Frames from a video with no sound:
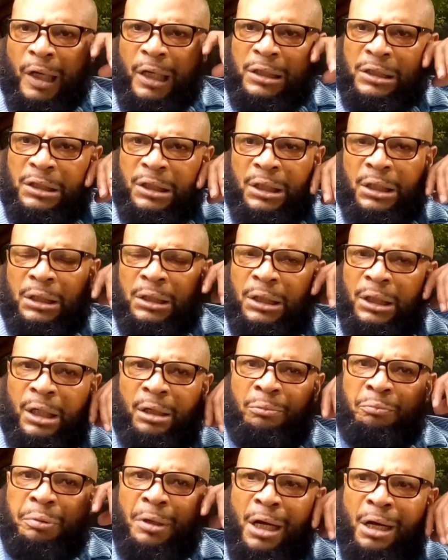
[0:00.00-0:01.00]
I said,
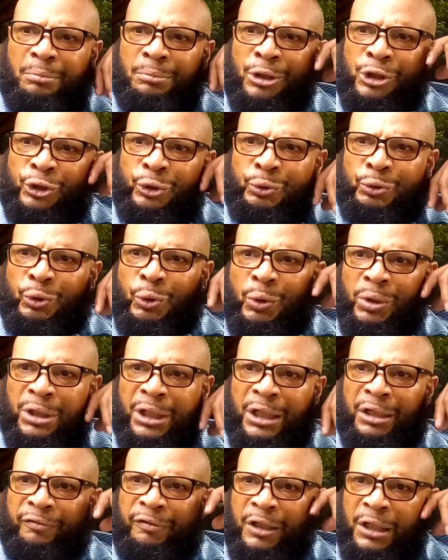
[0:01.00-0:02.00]
Yeah, Pop, but you doing
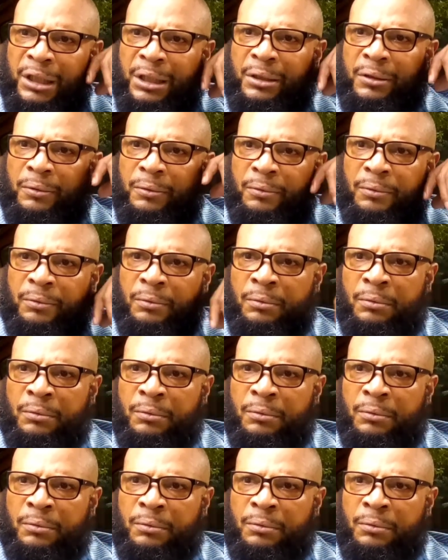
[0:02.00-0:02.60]
the heavy hitting.